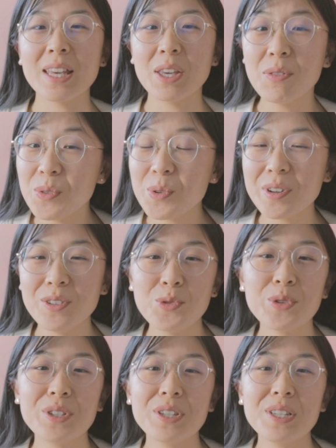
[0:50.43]
If you're
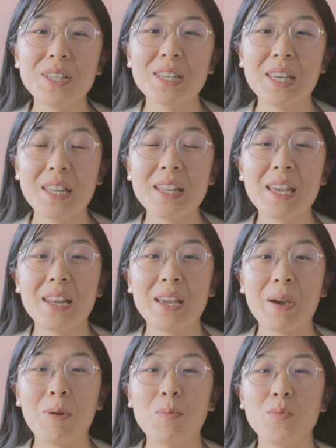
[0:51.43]
interested in getting
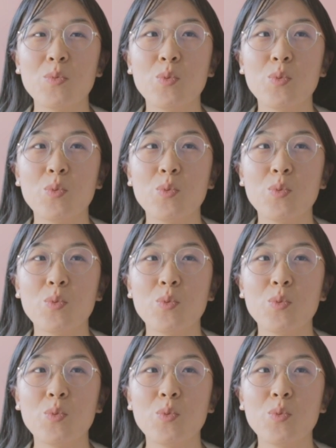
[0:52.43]
help